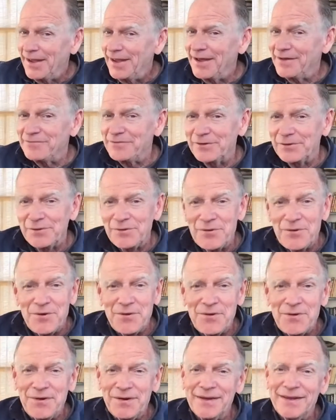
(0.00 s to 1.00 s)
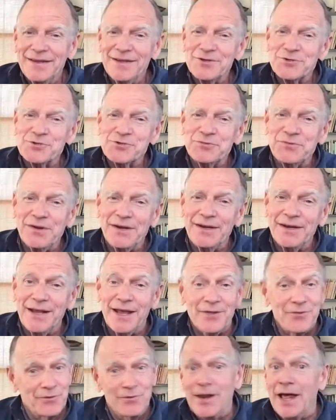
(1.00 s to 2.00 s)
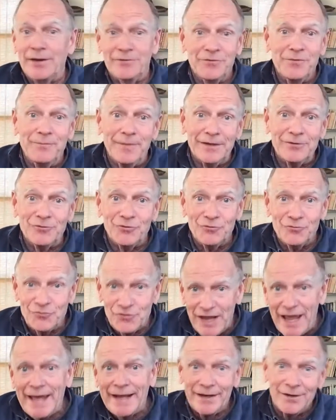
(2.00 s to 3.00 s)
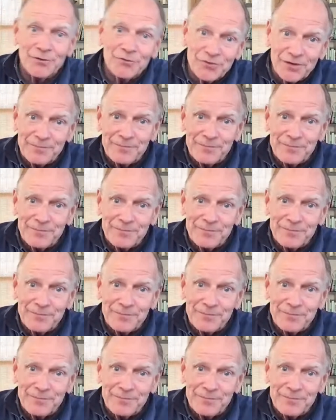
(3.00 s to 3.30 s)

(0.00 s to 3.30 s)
have a long history together, not to mention Janice.